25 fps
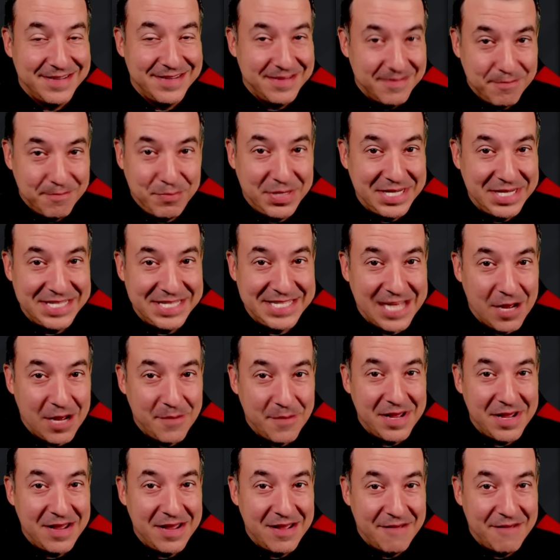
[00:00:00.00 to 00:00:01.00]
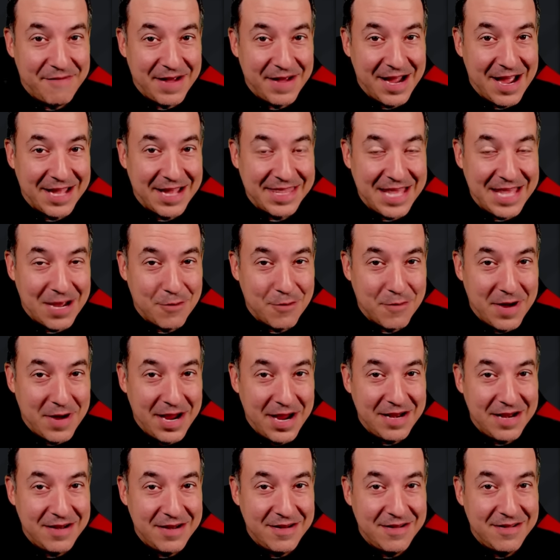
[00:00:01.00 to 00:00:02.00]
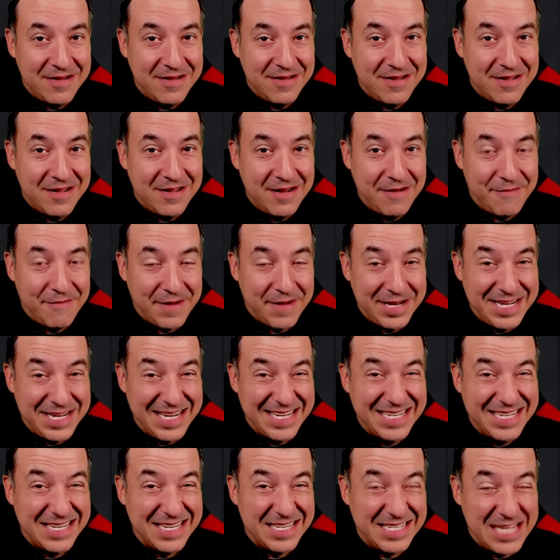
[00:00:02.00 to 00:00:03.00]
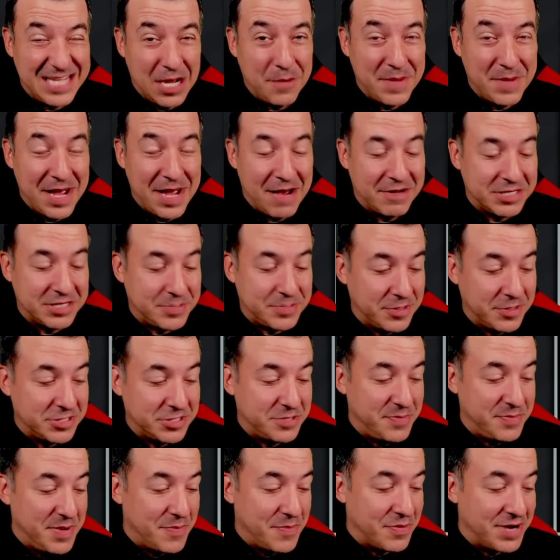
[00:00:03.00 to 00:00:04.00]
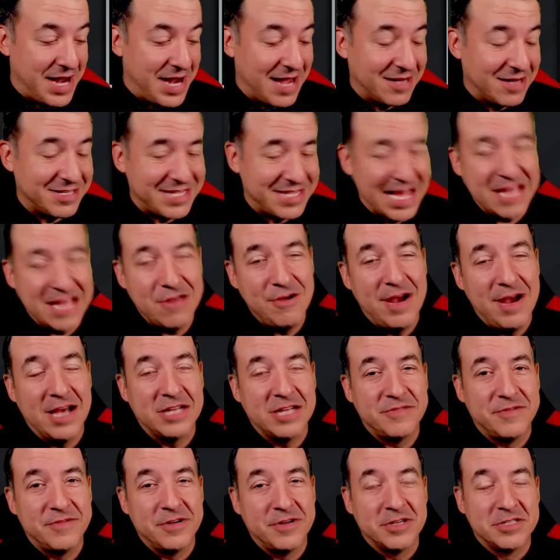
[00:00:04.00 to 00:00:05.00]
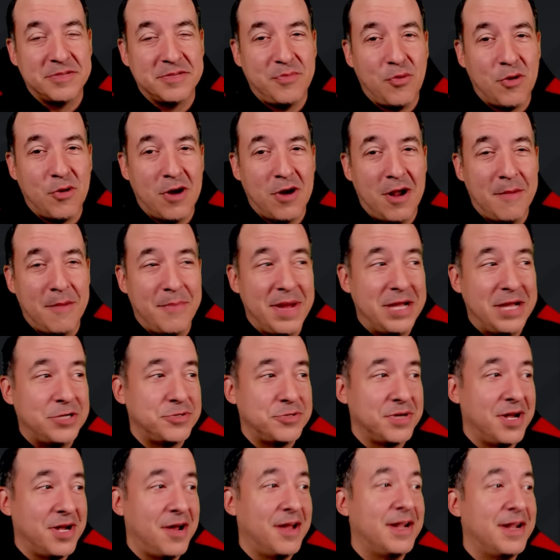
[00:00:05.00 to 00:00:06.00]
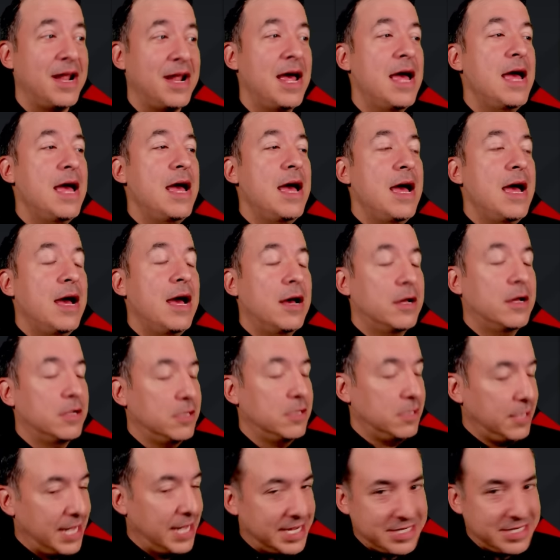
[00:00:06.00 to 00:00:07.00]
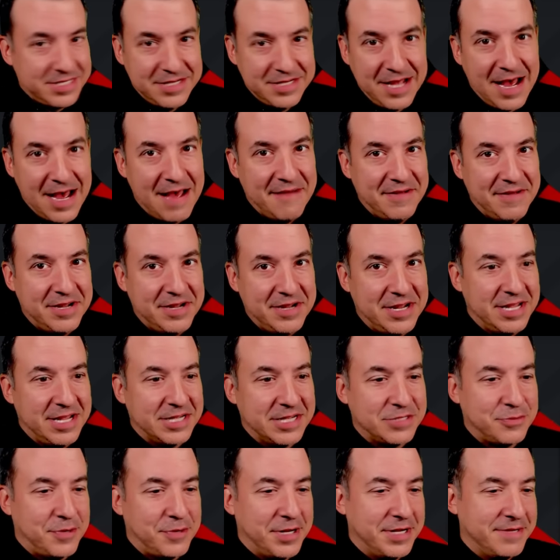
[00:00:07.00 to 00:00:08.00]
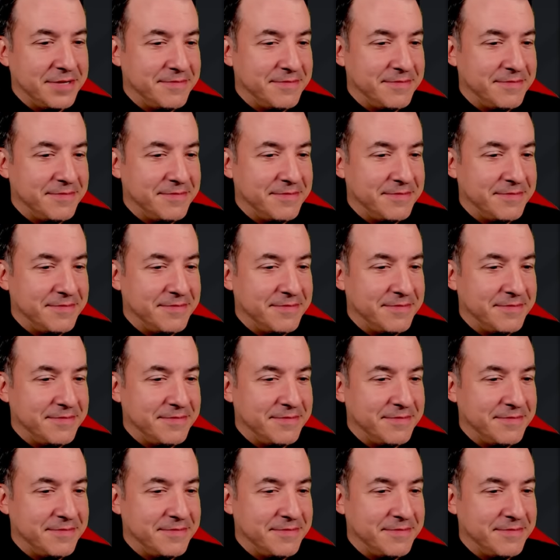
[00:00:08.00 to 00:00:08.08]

Please tell me if I got that right. And if I didn't, tell me how it's supposed to be pronounced. Thank you guys for your support on Patreon. Let's dive into this one.